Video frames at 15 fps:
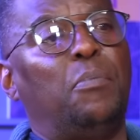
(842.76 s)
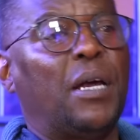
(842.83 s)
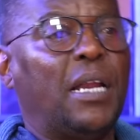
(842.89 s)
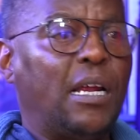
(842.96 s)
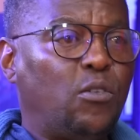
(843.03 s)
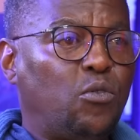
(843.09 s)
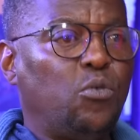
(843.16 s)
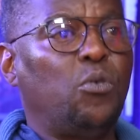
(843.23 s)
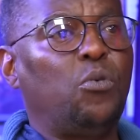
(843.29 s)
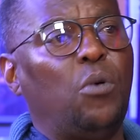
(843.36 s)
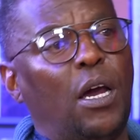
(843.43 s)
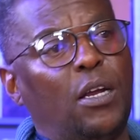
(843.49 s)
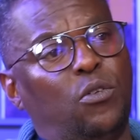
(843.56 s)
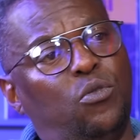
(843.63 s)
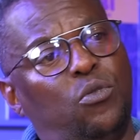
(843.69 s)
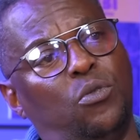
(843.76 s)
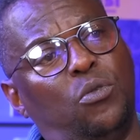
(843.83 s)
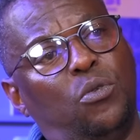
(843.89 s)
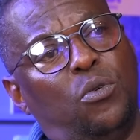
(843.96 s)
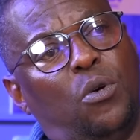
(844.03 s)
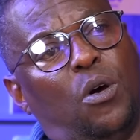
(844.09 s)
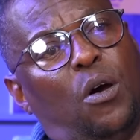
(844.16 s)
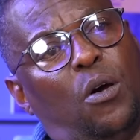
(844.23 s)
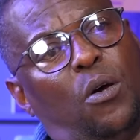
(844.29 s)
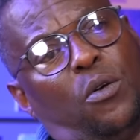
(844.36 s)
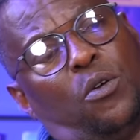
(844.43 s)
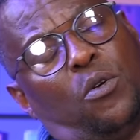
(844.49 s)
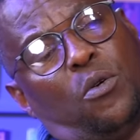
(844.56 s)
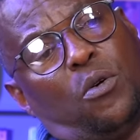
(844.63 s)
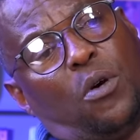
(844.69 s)
But I do...
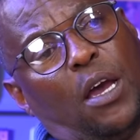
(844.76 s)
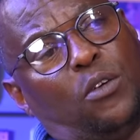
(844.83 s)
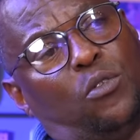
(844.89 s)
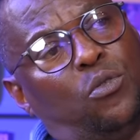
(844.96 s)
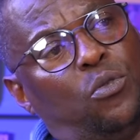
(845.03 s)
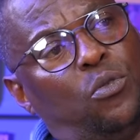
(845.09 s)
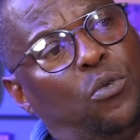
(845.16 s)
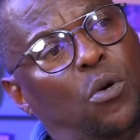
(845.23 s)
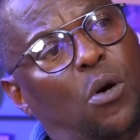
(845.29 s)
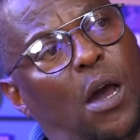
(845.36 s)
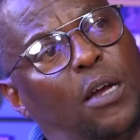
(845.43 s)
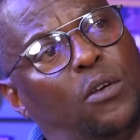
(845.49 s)
You know, I do